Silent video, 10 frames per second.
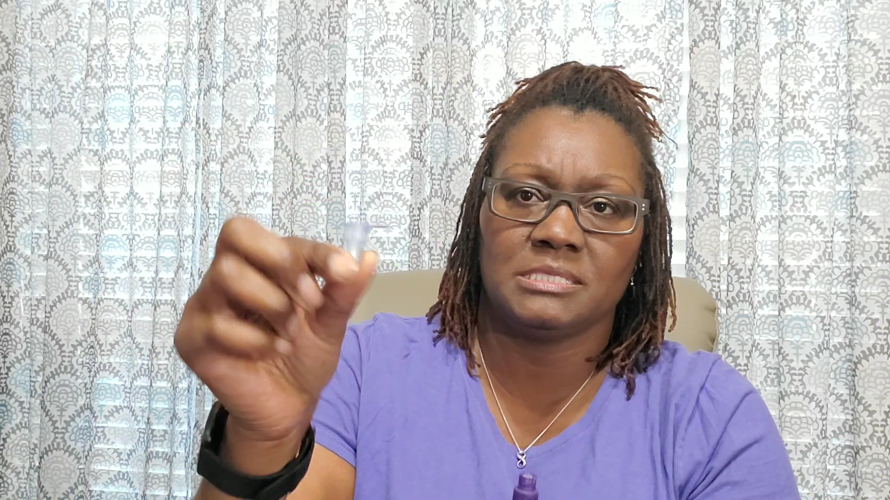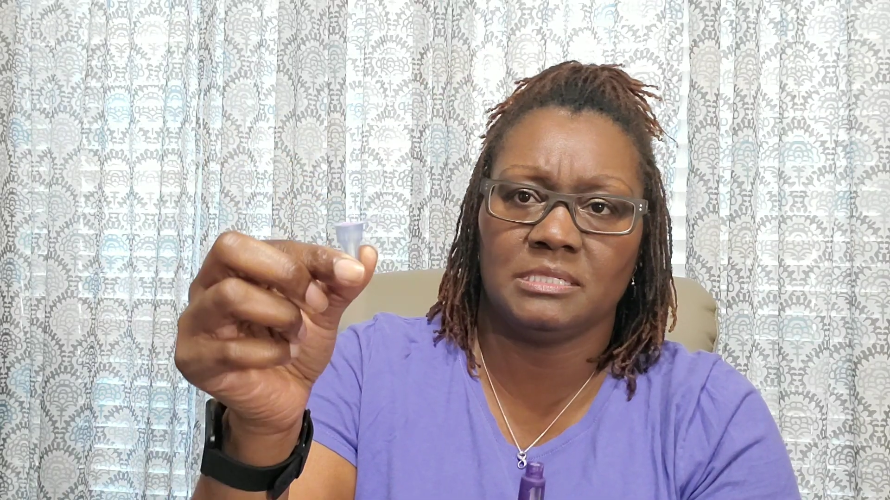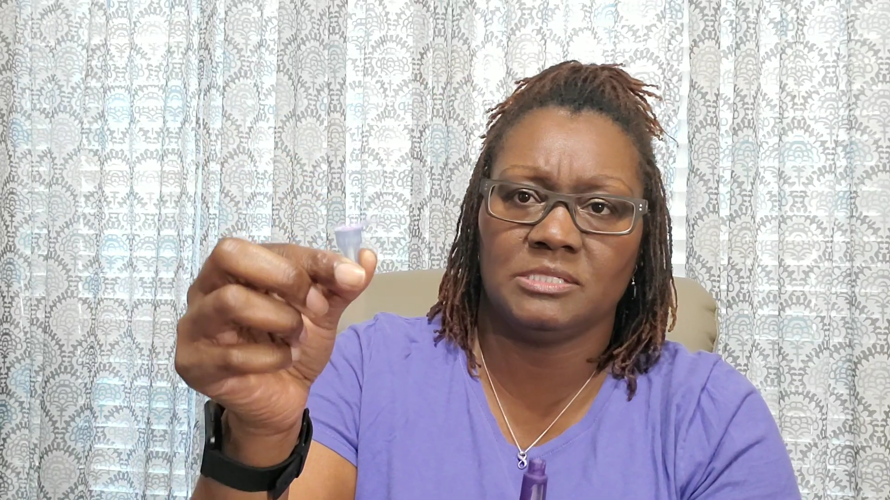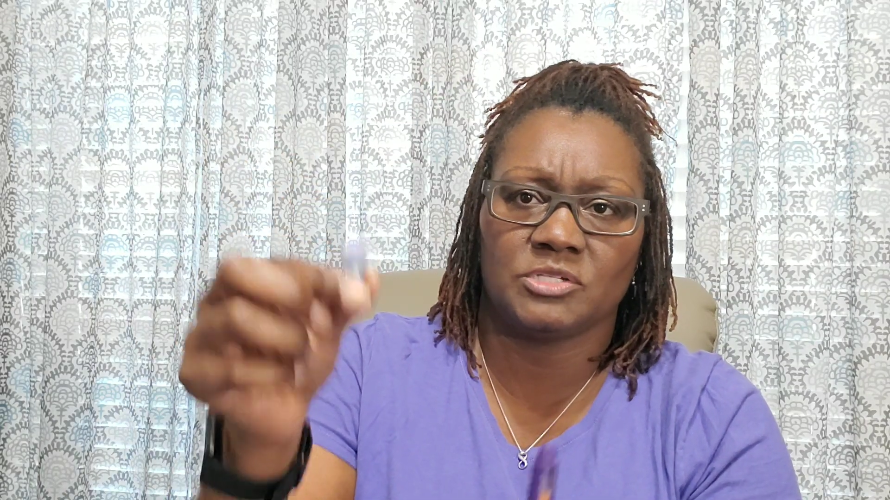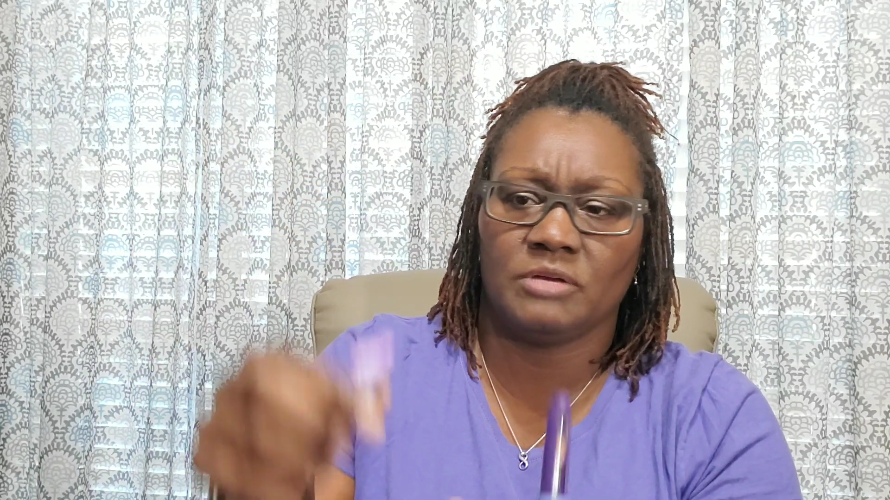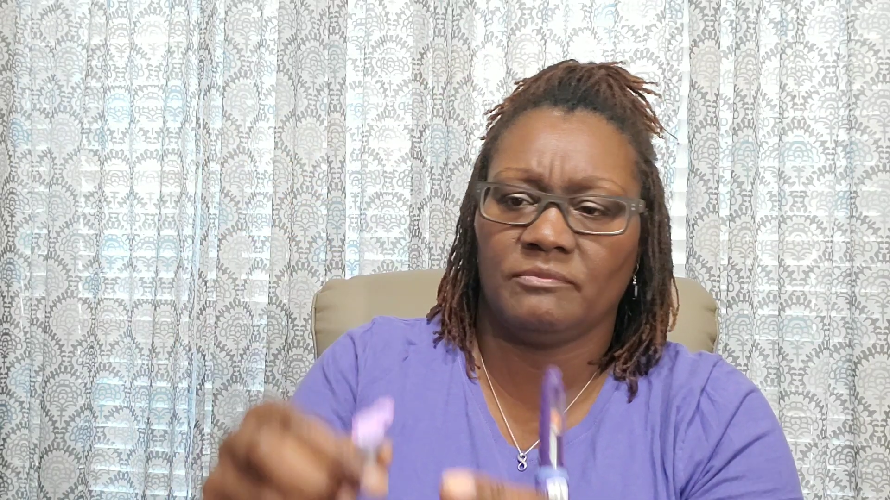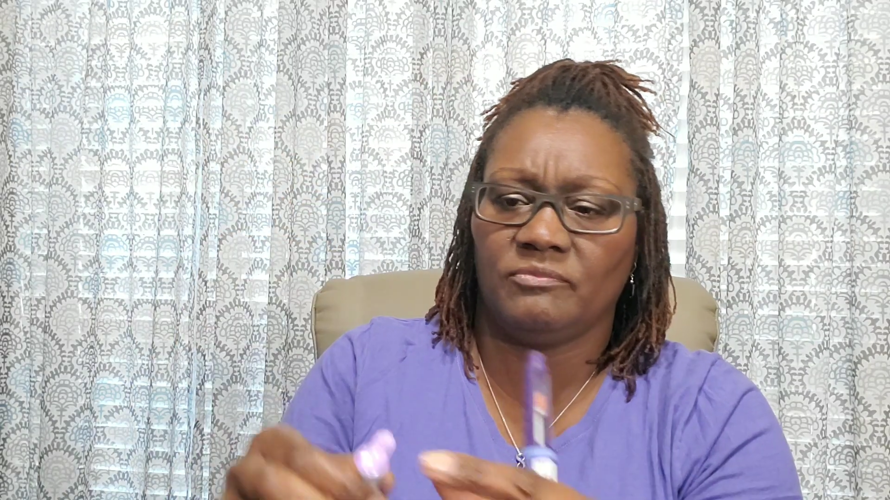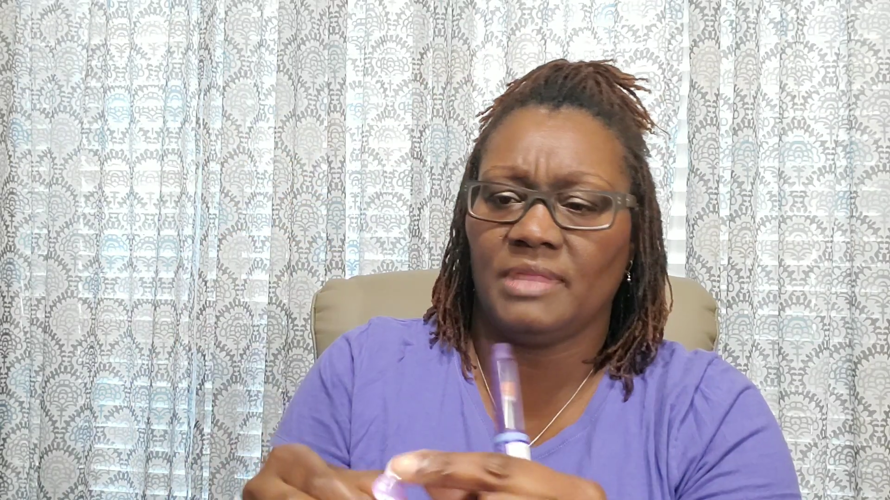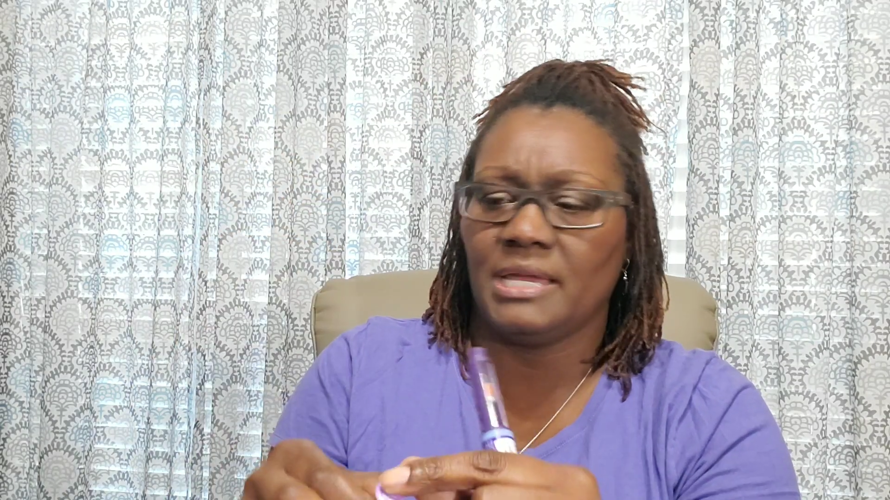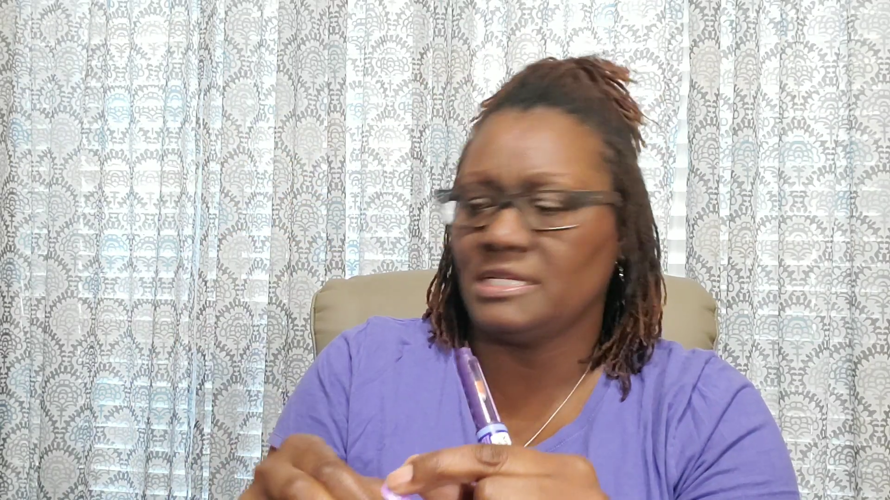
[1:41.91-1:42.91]
and these
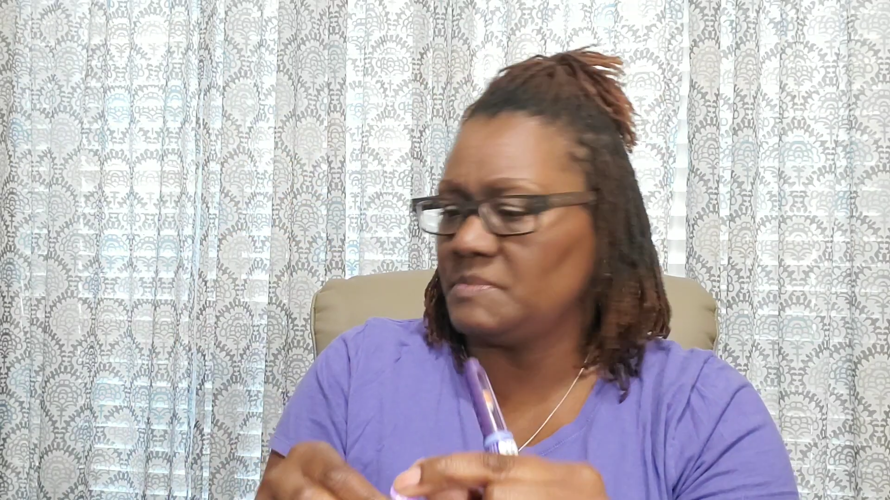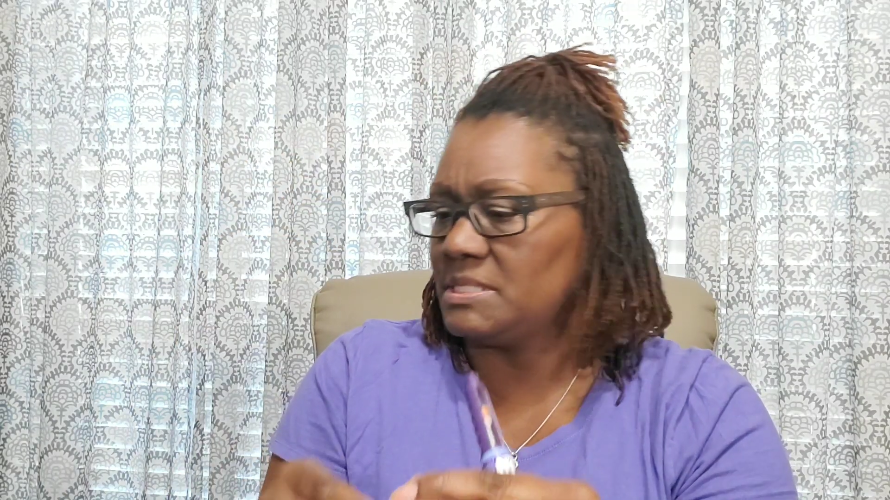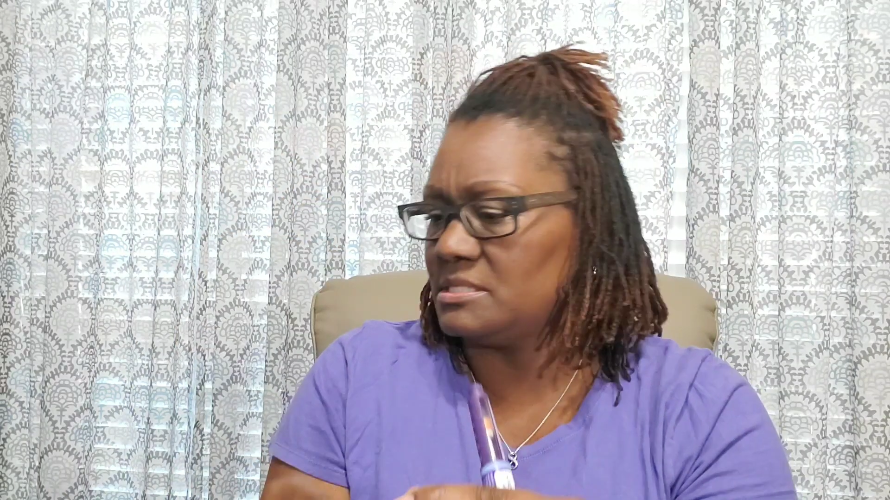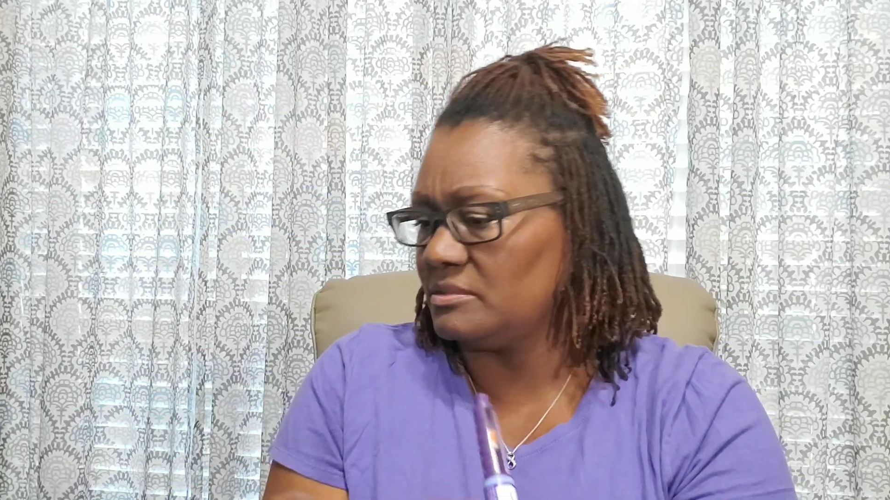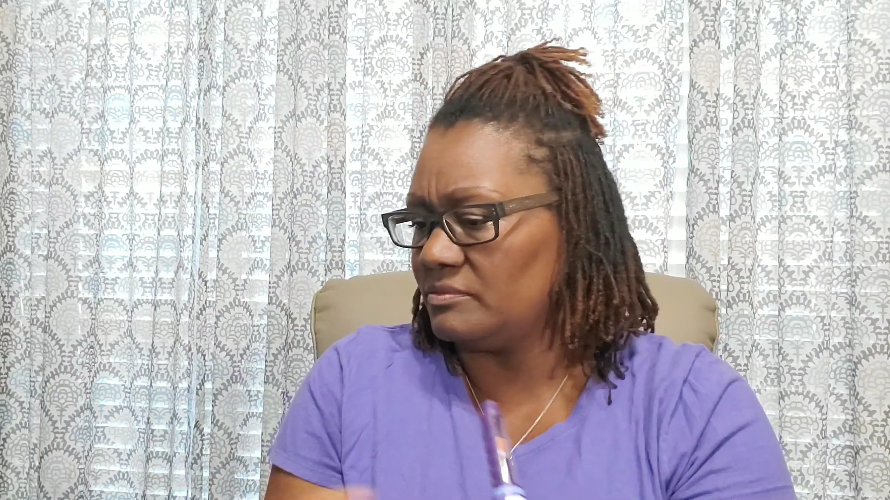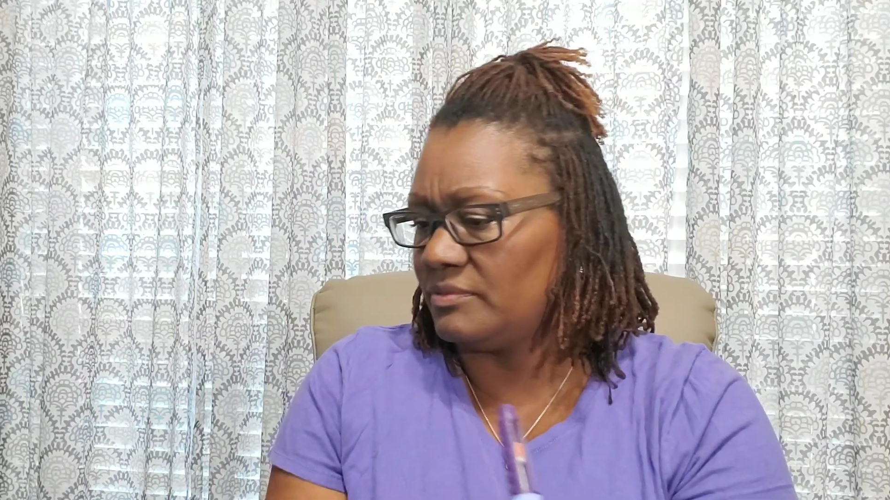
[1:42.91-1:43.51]
aren't that expensive.